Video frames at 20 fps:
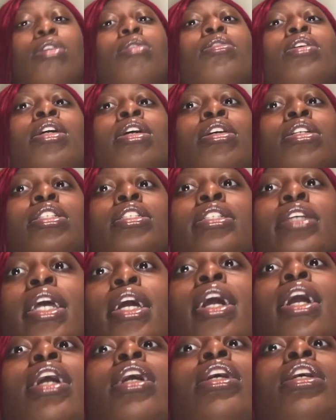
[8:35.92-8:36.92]
what else?
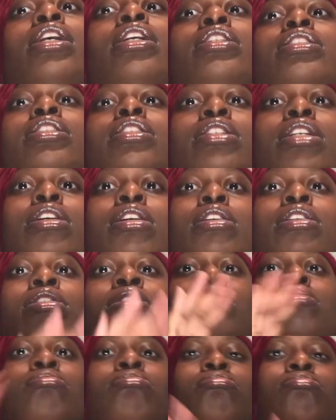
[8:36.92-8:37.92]
Yeah,
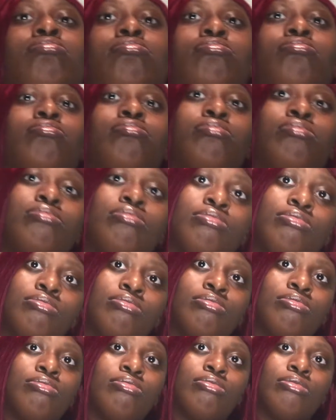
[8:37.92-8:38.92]
so
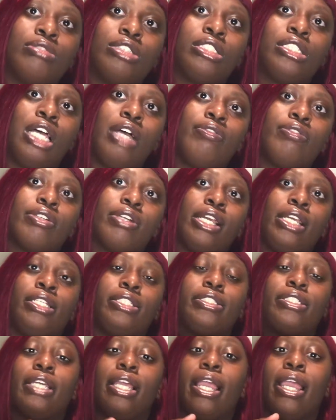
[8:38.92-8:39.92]
I'm
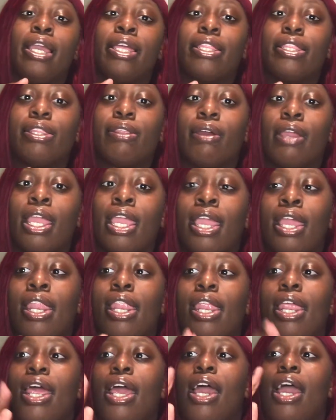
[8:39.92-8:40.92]
going to 8th
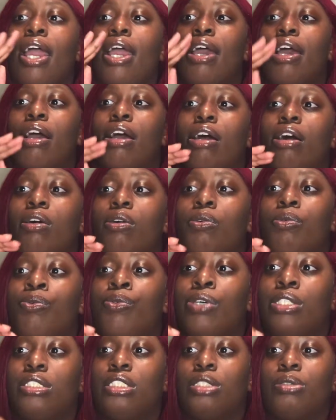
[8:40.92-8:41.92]
grade.
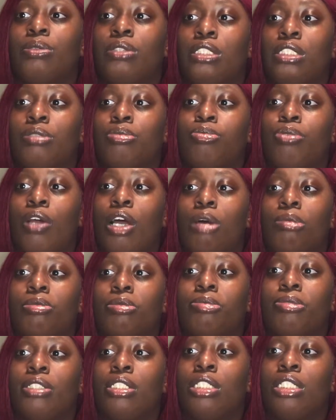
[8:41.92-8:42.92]
Once it was
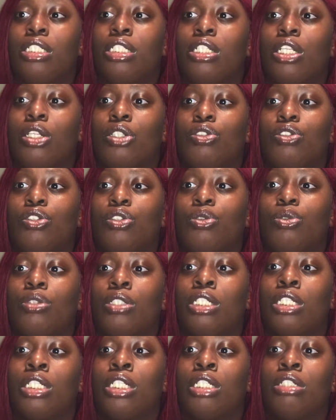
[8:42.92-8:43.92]
probably close to
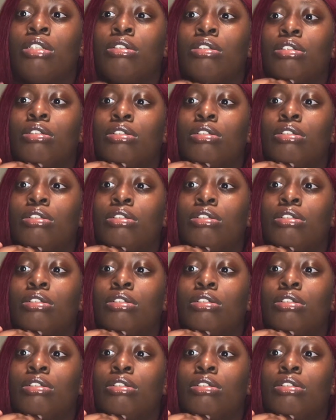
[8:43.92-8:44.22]
where,